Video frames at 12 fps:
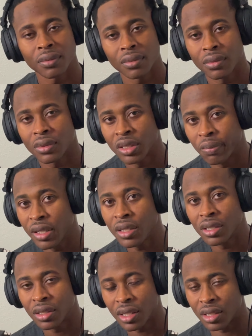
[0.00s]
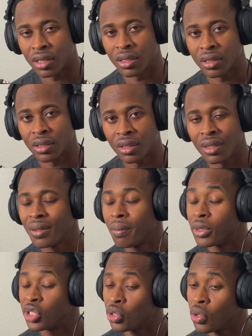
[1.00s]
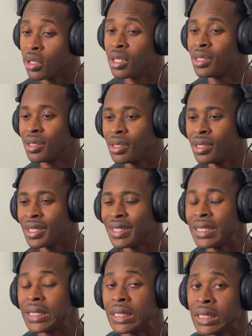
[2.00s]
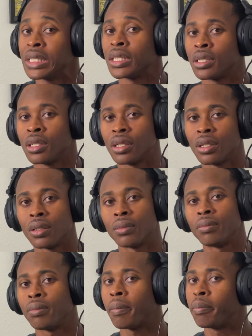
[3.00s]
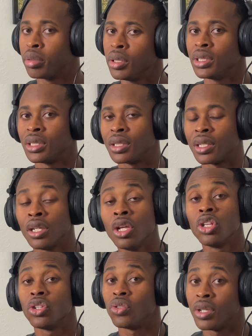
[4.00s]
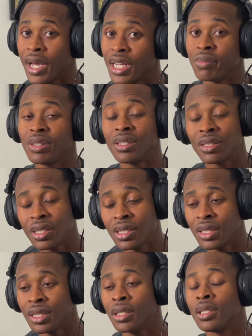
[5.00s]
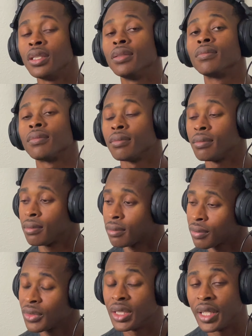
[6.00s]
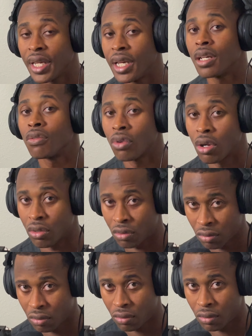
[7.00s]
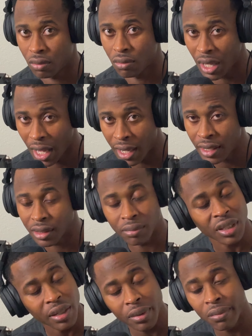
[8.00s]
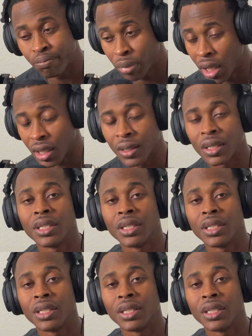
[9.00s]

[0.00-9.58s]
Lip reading: Split decision. Majority decision, pushing it. Unanimous decision, Dead wrong. All right, let me keep it a buck.